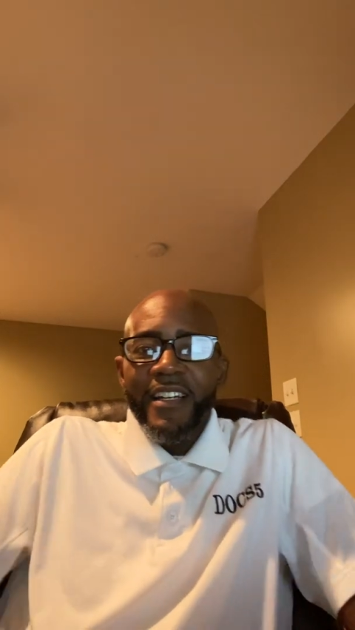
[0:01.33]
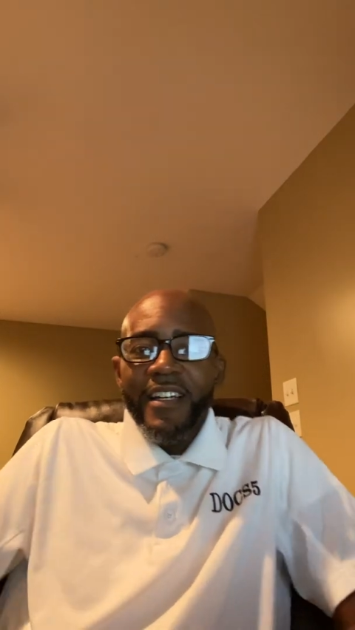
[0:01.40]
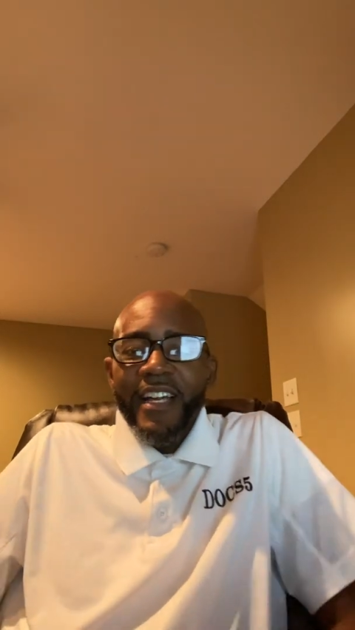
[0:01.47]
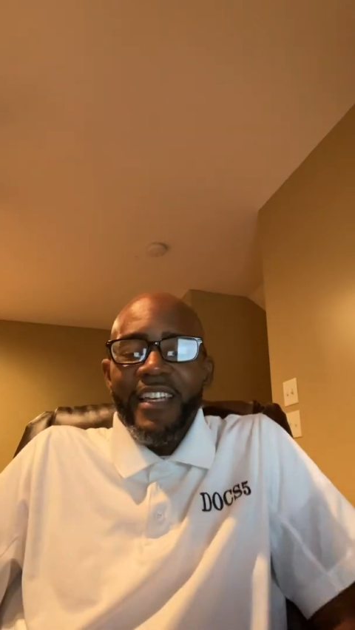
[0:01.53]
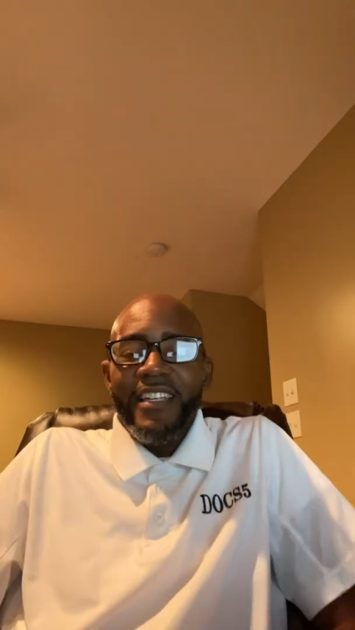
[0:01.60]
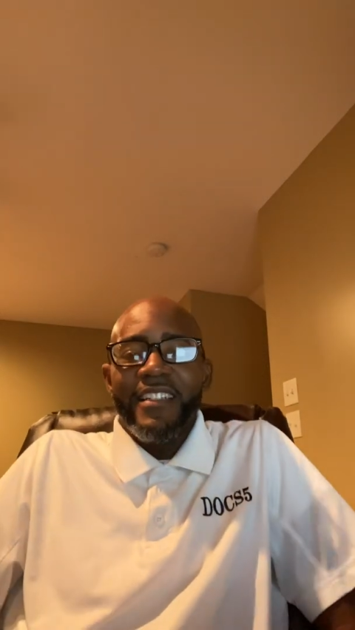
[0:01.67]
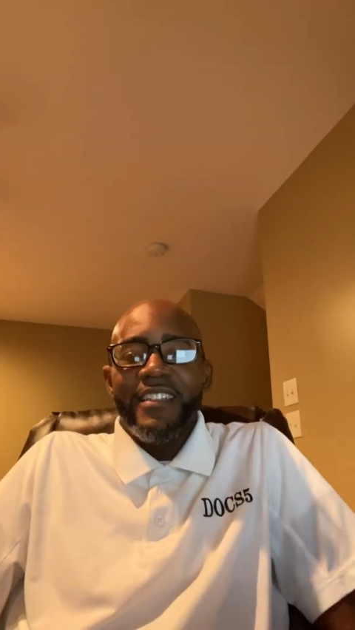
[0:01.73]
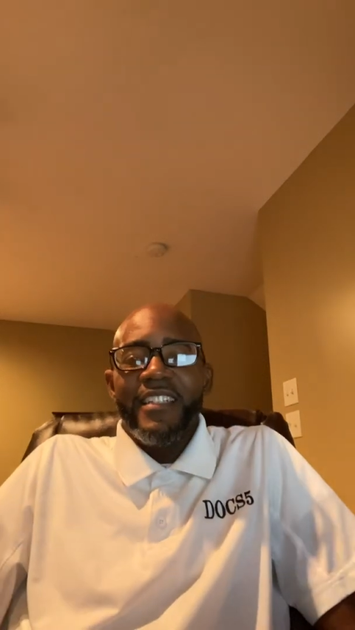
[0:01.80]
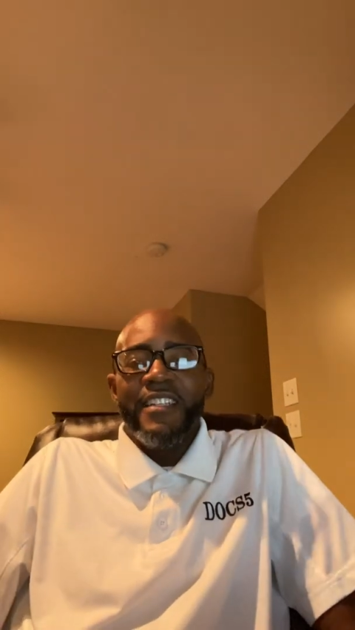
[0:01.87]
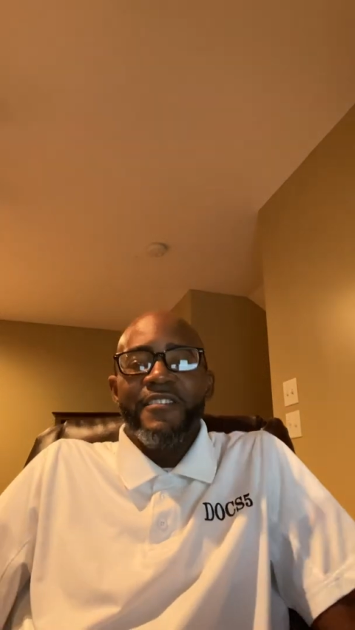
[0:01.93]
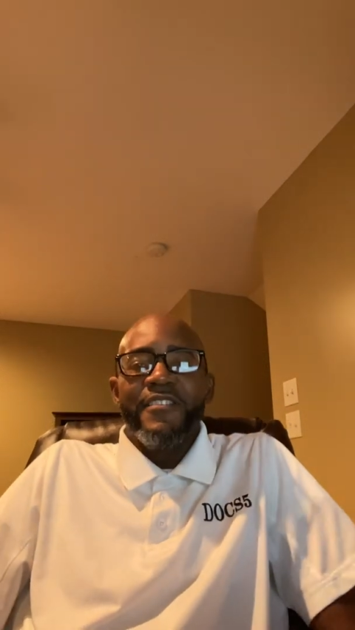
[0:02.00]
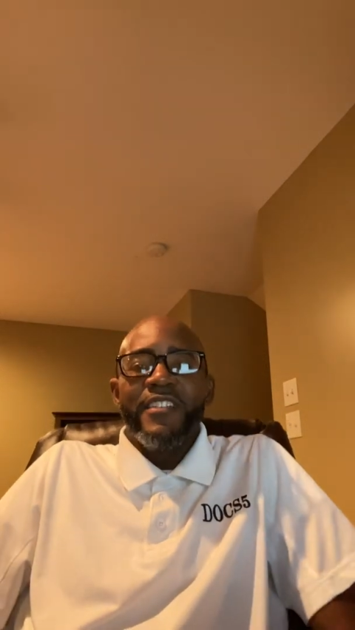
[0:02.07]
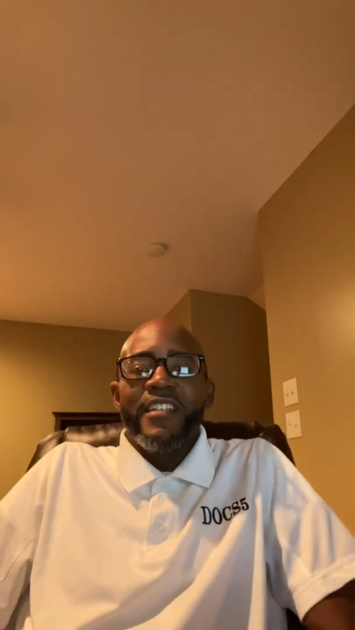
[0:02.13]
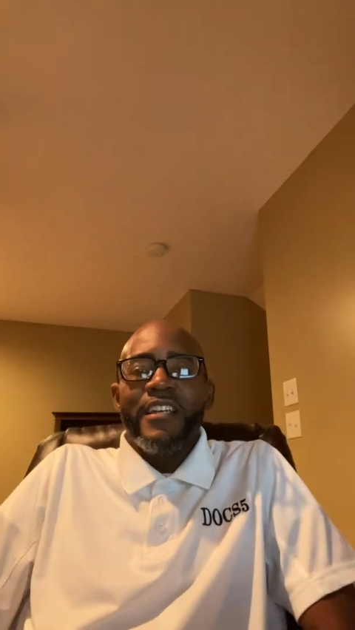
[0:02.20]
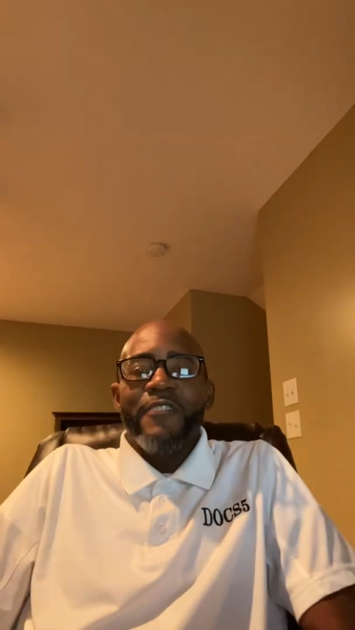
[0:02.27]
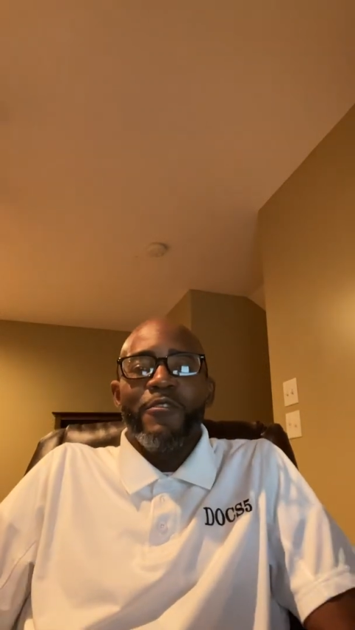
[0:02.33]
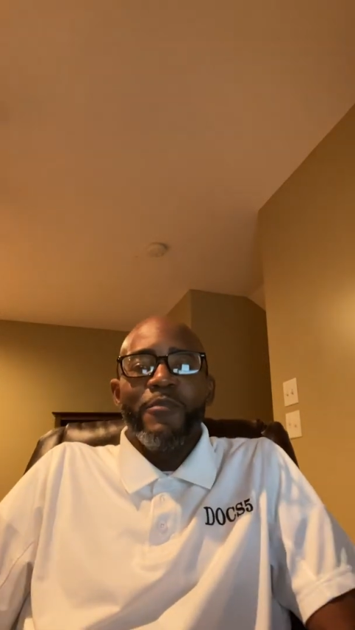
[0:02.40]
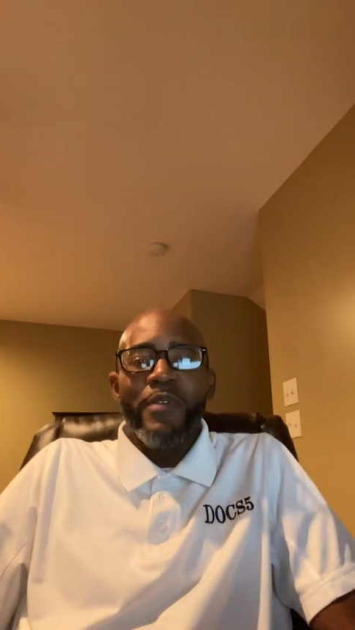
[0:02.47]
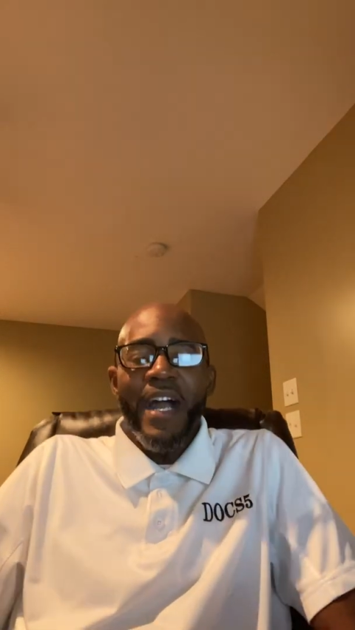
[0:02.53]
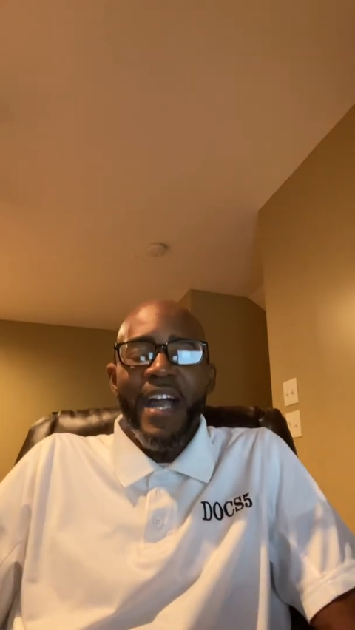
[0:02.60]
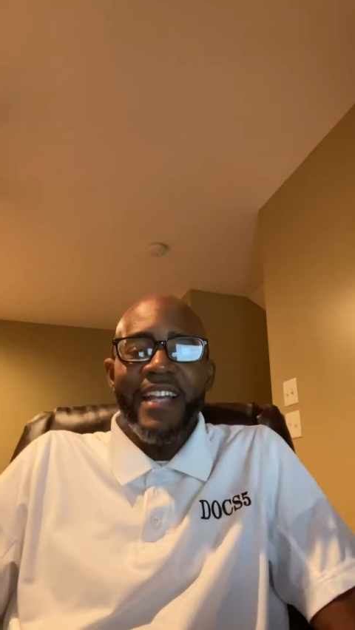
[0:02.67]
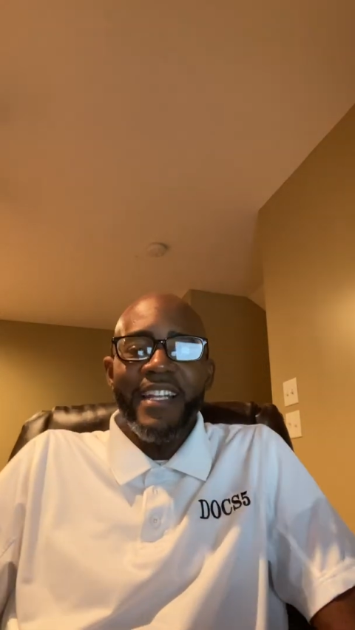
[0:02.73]
Hey, good evening,
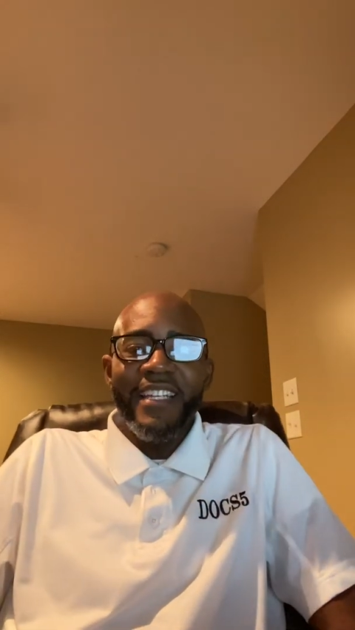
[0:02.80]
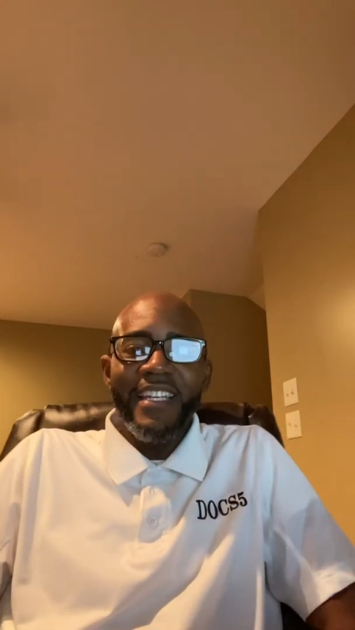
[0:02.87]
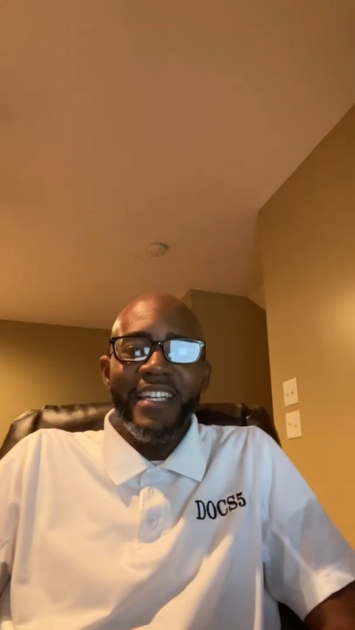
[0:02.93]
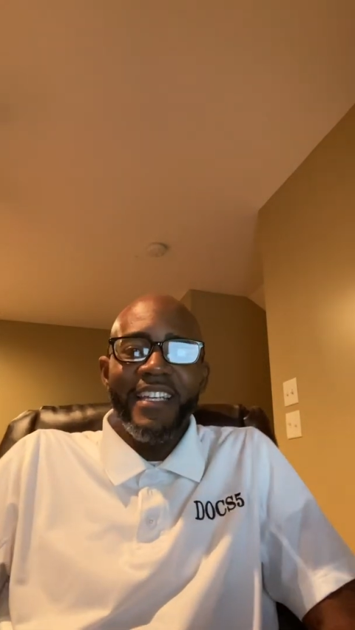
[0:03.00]
everybody.